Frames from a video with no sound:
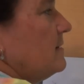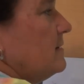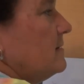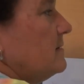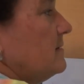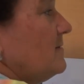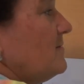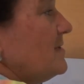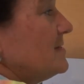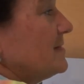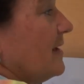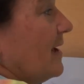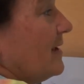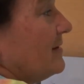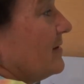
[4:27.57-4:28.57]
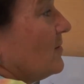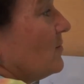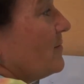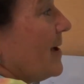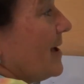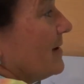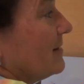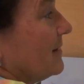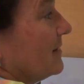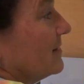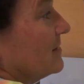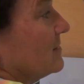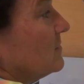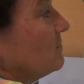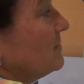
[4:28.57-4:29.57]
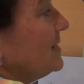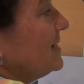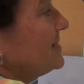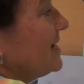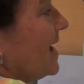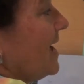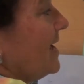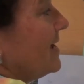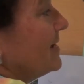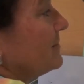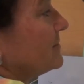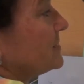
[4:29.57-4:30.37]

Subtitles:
Notice I had to go back like 3 times